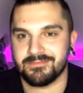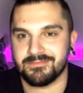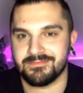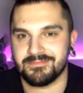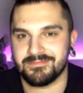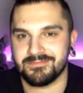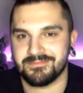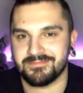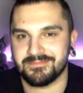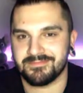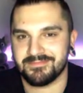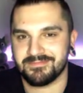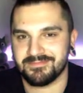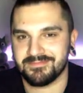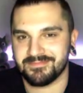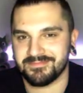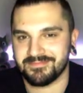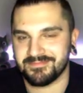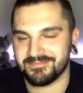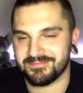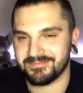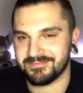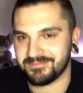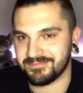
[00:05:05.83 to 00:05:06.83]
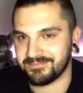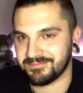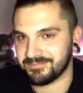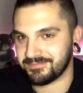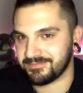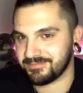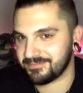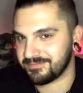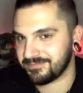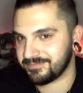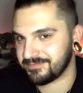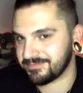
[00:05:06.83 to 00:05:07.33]

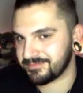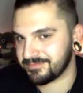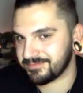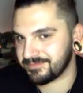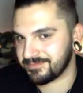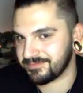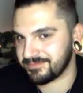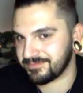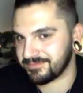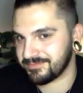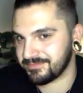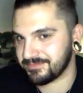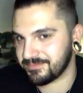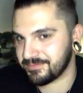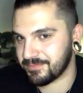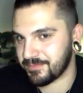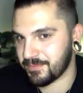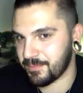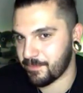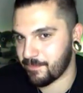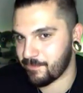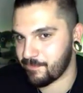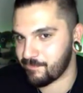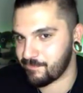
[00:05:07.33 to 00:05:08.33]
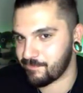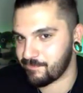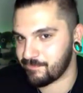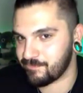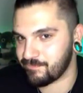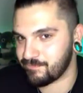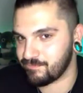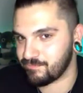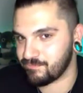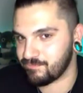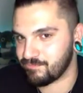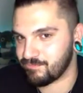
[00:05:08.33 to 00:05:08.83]

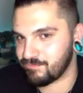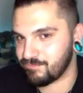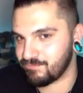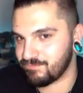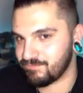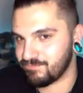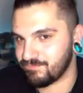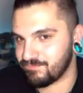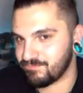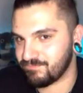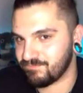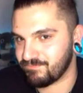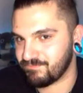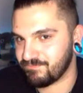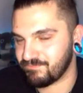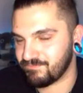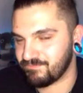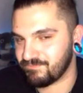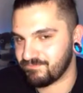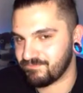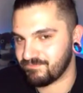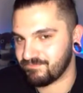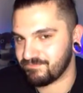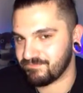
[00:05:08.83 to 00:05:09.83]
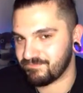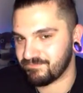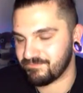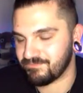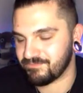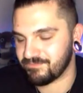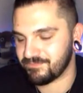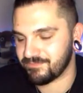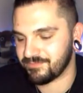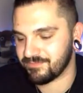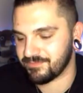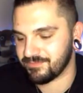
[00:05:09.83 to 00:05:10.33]

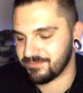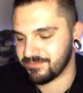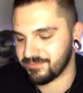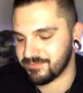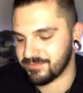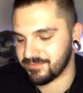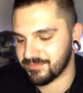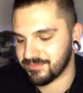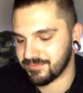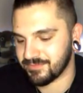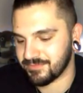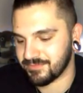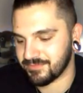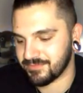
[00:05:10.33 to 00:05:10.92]
This person isn't speaking.